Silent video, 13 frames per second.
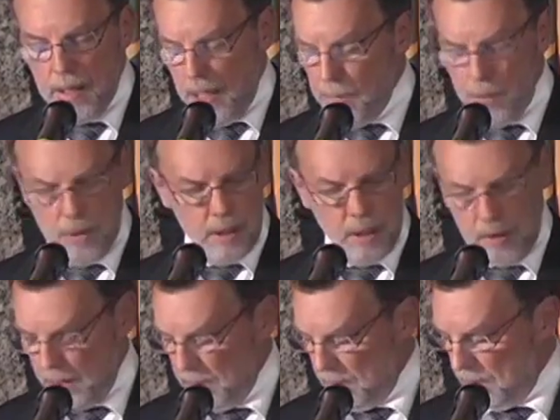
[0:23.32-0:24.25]
I would not
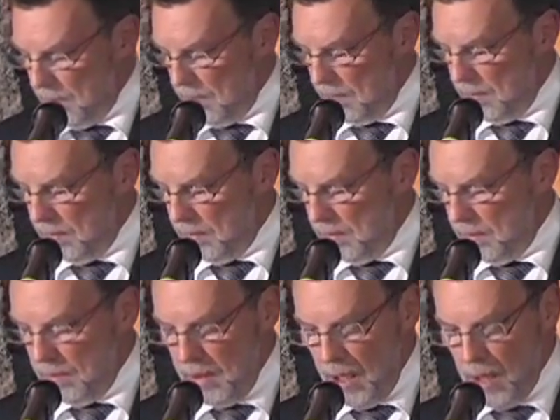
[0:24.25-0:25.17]

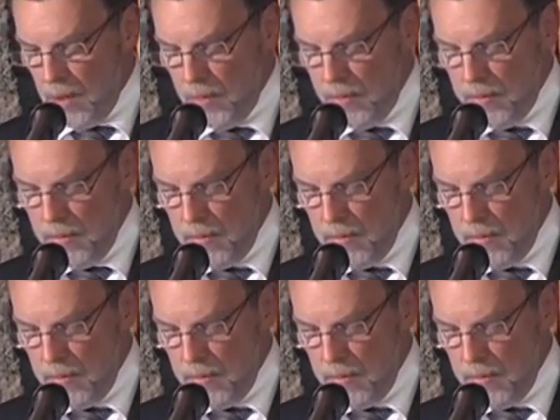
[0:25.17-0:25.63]
now